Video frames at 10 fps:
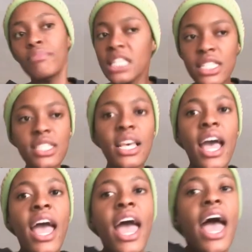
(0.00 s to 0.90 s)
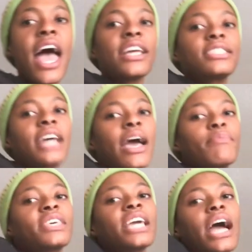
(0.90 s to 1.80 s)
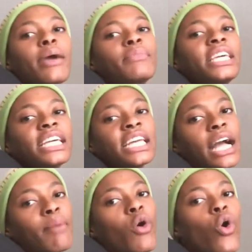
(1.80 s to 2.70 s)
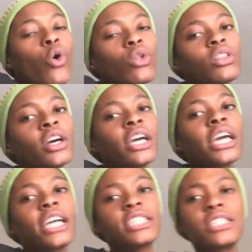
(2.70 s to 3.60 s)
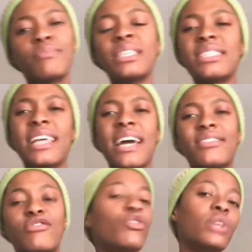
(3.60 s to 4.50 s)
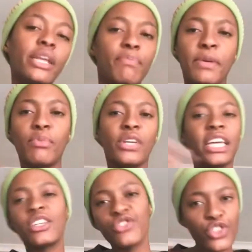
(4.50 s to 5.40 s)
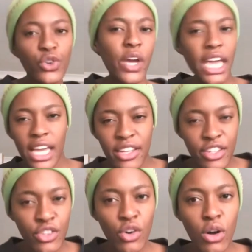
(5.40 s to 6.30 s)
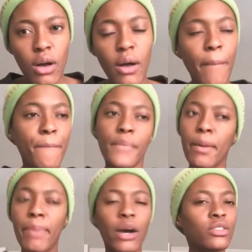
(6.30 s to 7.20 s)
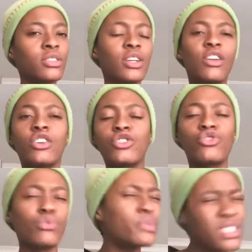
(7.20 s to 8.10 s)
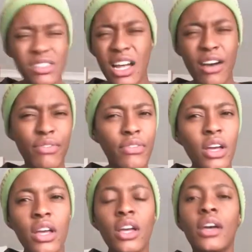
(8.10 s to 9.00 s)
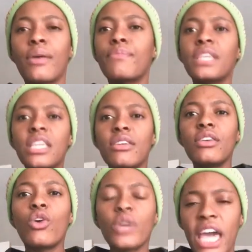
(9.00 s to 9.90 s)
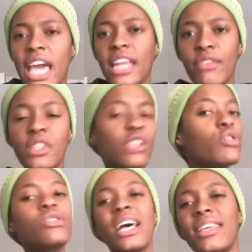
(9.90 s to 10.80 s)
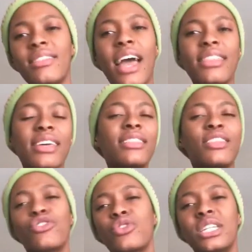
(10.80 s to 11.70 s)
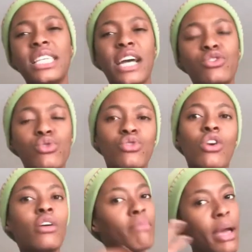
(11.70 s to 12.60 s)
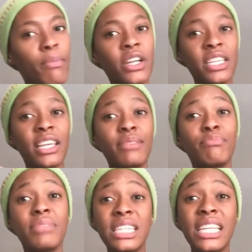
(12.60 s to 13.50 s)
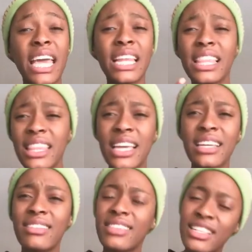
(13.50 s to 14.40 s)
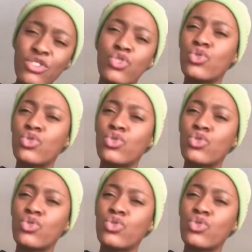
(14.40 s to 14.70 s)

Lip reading: means. And I'm here, I'm healing, I'm whole. It just means that don't let people get into your head, you know, about a lot of stupid stuff. Be okay and everything. Those are, I think, the three tattoos on my body that mean anything that's